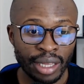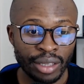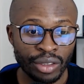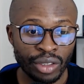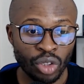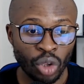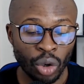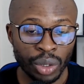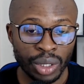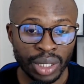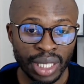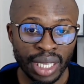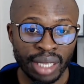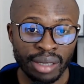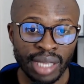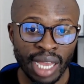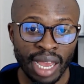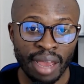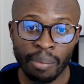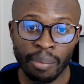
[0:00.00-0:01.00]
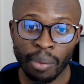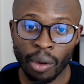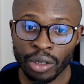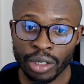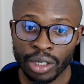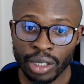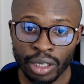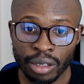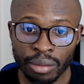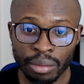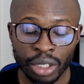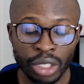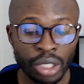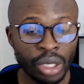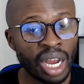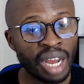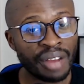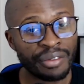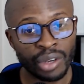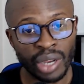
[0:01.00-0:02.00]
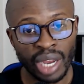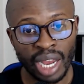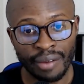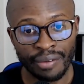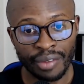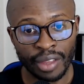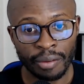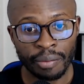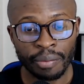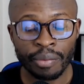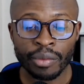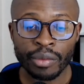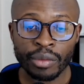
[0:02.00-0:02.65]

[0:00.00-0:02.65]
those skills are important, but you don't have to have them.